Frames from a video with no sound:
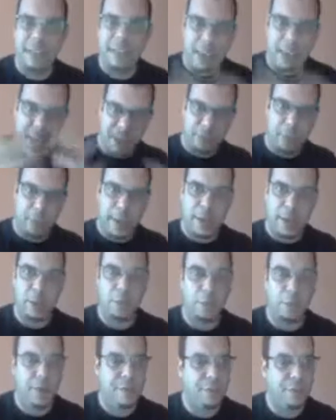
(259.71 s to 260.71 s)
as I
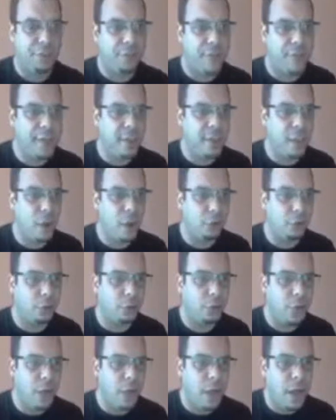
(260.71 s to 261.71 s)
explained on previous
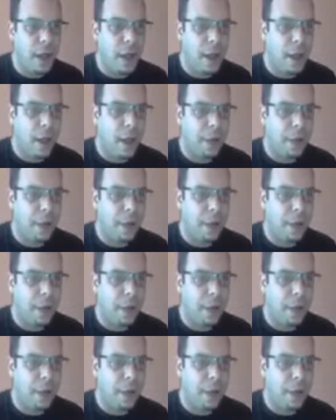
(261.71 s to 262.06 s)
videos,